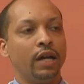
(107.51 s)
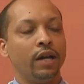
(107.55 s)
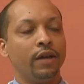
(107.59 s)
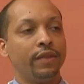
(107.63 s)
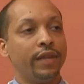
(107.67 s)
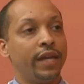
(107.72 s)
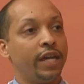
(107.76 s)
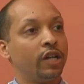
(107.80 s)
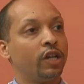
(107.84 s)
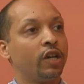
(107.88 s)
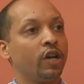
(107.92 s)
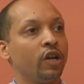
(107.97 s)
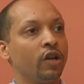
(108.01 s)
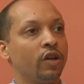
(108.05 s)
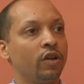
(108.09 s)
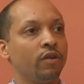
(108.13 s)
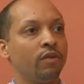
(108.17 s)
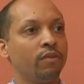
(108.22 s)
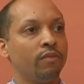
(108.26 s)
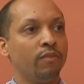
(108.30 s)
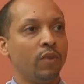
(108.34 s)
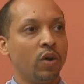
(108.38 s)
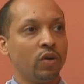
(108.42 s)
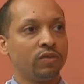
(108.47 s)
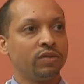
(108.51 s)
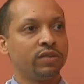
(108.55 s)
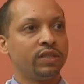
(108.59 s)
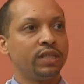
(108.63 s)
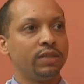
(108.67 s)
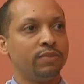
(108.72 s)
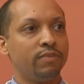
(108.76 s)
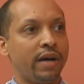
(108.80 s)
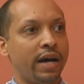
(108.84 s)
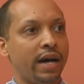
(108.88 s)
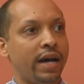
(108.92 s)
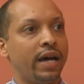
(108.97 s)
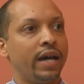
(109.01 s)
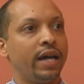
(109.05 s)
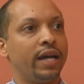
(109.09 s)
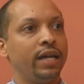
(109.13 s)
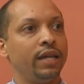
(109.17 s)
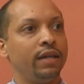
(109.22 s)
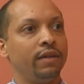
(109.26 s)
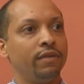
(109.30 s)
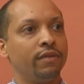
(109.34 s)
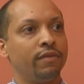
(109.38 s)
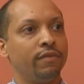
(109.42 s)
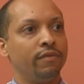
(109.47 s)
They occur mostly
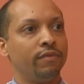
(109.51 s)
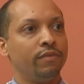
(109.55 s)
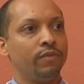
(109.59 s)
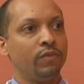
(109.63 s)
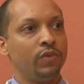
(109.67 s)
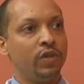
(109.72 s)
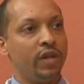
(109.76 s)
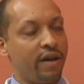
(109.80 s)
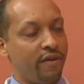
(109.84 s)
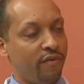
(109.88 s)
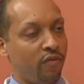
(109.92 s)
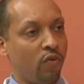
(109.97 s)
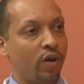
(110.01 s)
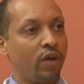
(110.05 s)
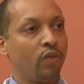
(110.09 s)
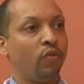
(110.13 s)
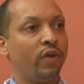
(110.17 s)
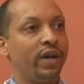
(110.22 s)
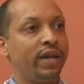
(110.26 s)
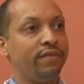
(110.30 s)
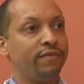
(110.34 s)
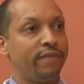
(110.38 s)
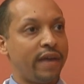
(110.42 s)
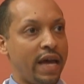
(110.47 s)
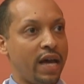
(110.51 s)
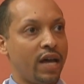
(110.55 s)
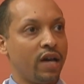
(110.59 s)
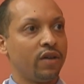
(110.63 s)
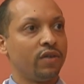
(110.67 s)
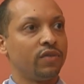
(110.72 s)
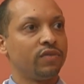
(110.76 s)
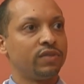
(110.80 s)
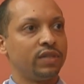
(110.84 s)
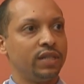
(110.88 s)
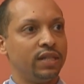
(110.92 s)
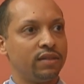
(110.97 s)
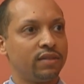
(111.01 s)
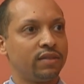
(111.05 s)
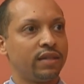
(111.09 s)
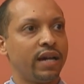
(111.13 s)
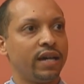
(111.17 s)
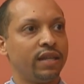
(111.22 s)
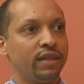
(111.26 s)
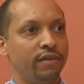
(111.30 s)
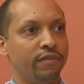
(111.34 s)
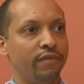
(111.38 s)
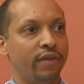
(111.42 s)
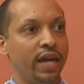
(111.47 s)
by, you have one-way valves
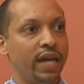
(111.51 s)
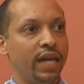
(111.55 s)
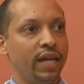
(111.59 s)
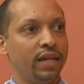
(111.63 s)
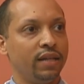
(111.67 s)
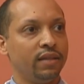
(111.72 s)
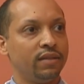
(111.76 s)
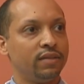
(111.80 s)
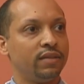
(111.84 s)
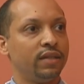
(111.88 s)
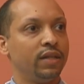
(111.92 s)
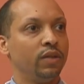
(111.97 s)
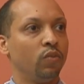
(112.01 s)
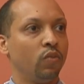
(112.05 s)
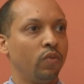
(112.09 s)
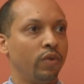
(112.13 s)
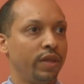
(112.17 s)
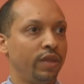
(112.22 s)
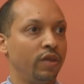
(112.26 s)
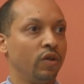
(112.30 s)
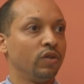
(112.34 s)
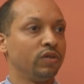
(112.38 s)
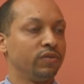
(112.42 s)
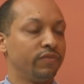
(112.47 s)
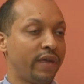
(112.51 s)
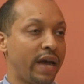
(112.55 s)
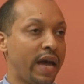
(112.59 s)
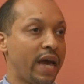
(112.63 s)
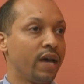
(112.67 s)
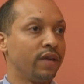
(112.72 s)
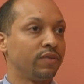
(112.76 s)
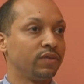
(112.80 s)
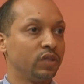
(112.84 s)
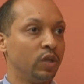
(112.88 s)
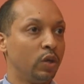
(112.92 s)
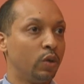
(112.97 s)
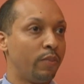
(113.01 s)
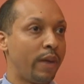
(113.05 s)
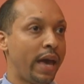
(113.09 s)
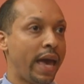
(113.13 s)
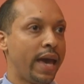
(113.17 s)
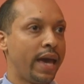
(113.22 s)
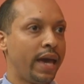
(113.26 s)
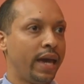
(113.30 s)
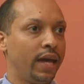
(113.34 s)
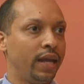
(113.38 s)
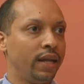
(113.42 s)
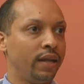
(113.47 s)
inside the veins, and when those valves go
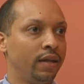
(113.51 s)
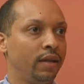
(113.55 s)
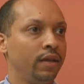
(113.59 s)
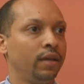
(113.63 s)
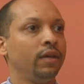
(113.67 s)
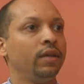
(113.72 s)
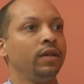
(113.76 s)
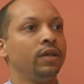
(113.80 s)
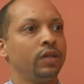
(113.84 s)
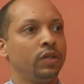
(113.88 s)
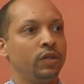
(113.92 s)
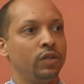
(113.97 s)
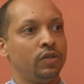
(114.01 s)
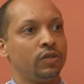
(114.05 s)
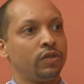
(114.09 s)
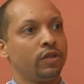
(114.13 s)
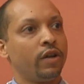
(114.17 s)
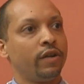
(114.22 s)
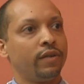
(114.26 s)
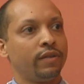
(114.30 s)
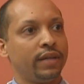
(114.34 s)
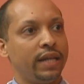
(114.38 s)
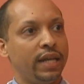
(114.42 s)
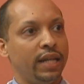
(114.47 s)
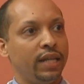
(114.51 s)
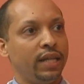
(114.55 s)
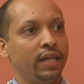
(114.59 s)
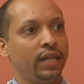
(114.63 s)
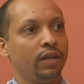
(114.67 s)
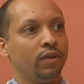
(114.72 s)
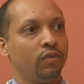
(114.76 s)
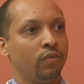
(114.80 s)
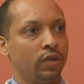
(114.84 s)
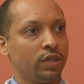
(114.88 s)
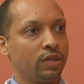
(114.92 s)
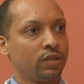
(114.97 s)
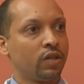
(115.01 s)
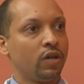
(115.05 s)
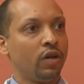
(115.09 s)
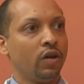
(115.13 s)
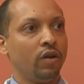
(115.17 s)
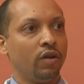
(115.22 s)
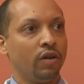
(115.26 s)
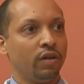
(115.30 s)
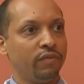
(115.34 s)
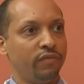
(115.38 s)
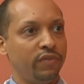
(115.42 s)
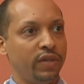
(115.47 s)
bad, you start getting what's
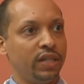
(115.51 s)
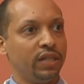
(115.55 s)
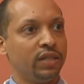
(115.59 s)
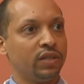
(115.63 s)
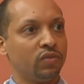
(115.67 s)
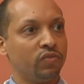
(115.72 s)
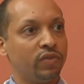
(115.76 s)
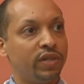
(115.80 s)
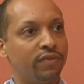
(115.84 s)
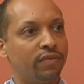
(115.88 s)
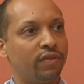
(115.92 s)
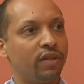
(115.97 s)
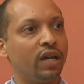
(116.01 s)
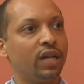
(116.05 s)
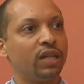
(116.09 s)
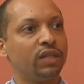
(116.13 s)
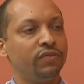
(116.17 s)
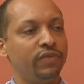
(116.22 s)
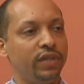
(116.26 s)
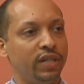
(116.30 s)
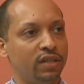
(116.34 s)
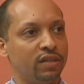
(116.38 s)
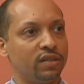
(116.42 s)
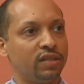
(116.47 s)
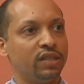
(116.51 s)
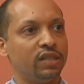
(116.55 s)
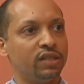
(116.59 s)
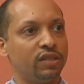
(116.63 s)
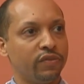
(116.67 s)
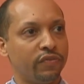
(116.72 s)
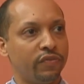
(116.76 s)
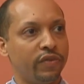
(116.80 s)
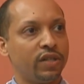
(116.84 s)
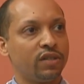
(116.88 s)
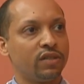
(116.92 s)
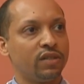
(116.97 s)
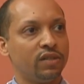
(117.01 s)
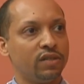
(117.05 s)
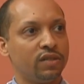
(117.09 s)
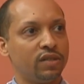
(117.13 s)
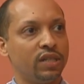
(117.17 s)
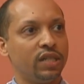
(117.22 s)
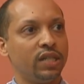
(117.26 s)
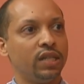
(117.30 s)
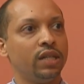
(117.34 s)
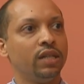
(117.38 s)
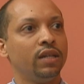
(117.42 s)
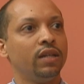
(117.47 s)
called venous reflux, venous
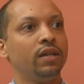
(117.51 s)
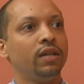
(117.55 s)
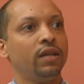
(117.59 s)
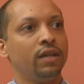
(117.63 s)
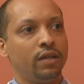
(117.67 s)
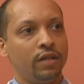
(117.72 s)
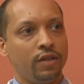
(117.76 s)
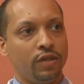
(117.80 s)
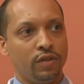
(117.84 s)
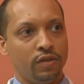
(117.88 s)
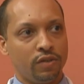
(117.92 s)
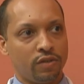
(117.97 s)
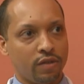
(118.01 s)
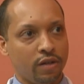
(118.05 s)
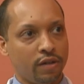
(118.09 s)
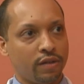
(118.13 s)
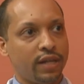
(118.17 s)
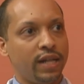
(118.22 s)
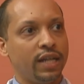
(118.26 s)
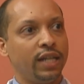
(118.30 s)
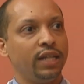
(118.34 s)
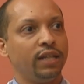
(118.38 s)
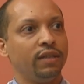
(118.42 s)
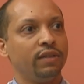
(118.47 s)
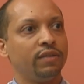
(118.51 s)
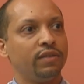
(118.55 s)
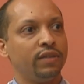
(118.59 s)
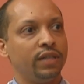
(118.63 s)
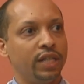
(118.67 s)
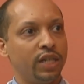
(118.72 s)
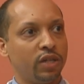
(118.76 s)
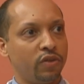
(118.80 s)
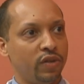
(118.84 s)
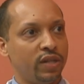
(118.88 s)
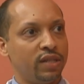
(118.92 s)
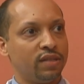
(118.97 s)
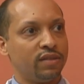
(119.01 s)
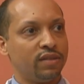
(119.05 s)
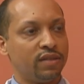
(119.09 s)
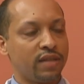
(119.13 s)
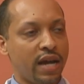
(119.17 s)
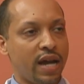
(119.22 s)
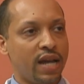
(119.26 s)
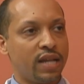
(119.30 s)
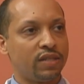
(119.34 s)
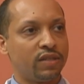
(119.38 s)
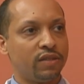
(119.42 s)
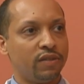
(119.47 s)
insufficiency. You start getting increased
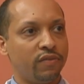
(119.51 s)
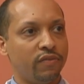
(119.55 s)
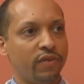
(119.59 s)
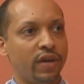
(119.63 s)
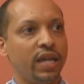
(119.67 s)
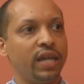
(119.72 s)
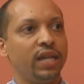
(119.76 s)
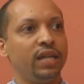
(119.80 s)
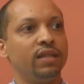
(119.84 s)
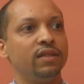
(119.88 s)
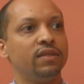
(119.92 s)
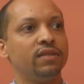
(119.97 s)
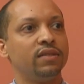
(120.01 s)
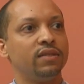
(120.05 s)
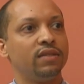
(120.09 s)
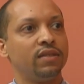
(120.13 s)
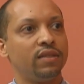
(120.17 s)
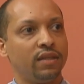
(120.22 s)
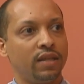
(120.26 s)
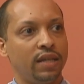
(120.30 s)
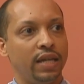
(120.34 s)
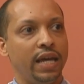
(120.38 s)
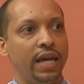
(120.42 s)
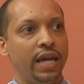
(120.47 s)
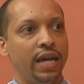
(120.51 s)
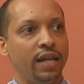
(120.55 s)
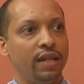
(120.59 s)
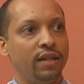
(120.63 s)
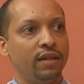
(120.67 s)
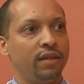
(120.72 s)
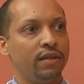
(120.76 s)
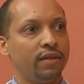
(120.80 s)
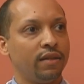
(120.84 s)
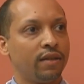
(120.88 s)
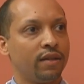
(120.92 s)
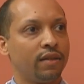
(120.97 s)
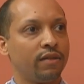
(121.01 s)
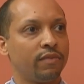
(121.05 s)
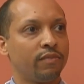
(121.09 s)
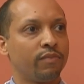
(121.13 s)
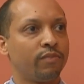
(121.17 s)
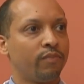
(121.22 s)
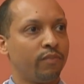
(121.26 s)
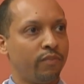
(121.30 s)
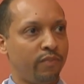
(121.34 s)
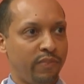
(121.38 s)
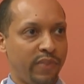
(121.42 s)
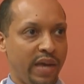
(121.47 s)
size of the veins and
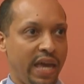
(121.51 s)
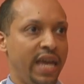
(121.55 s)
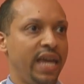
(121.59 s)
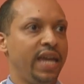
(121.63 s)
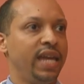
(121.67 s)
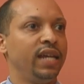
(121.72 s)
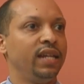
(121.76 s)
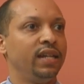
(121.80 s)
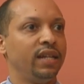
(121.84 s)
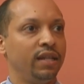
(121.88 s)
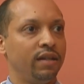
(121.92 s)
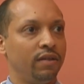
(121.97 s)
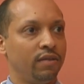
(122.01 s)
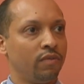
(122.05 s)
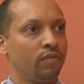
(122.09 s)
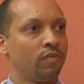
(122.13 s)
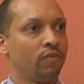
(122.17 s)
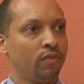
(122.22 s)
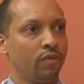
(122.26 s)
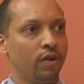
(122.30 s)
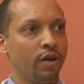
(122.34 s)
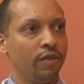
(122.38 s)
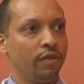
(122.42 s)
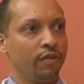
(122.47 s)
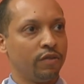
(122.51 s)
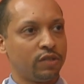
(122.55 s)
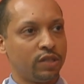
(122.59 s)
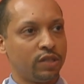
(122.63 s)
pain and other